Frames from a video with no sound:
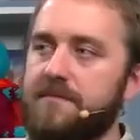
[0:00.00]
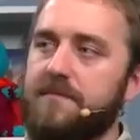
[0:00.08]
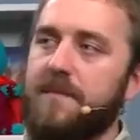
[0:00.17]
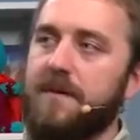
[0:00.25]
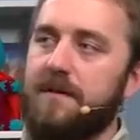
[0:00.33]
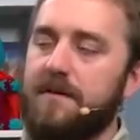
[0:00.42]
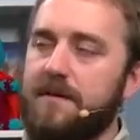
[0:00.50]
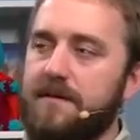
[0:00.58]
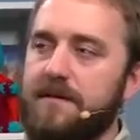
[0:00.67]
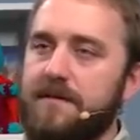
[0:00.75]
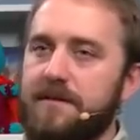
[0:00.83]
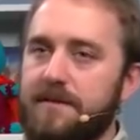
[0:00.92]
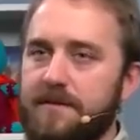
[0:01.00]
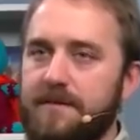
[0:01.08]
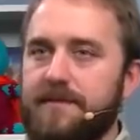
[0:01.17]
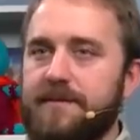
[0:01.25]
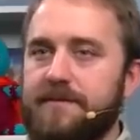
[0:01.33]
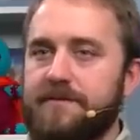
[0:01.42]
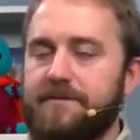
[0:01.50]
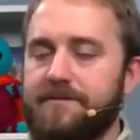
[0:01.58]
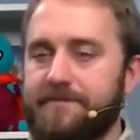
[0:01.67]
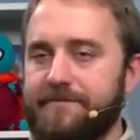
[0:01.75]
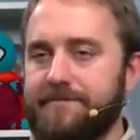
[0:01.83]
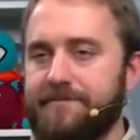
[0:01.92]

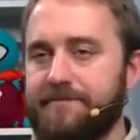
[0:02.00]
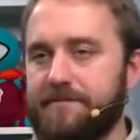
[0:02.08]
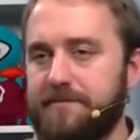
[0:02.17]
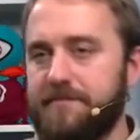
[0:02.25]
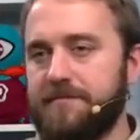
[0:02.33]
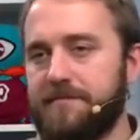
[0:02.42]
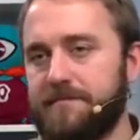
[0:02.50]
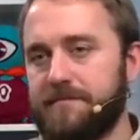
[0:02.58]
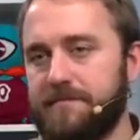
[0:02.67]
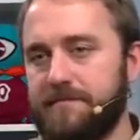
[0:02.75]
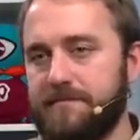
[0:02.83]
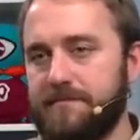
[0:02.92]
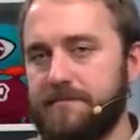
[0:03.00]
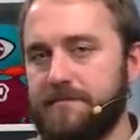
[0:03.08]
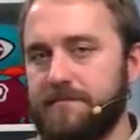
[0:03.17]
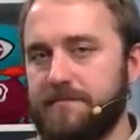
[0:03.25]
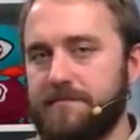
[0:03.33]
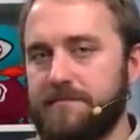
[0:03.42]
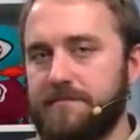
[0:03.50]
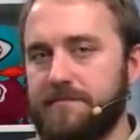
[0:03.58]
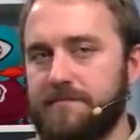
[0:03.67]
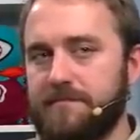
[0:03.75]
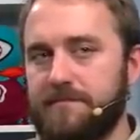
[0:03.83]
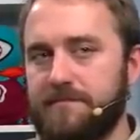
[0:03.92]

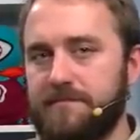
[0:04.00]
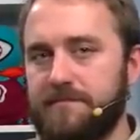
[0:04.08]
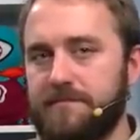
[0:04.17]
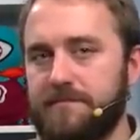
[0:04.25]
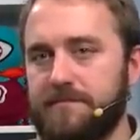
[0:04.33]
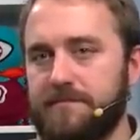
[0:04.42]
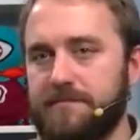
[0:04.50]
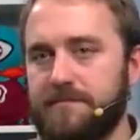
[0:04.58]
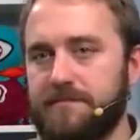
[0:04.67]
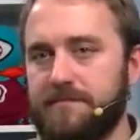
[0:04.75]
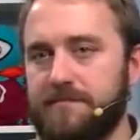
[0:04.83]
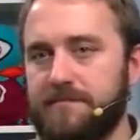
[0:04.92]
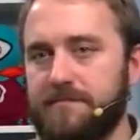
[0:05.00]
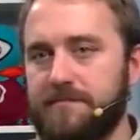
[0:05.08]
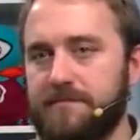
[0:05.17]
(silent)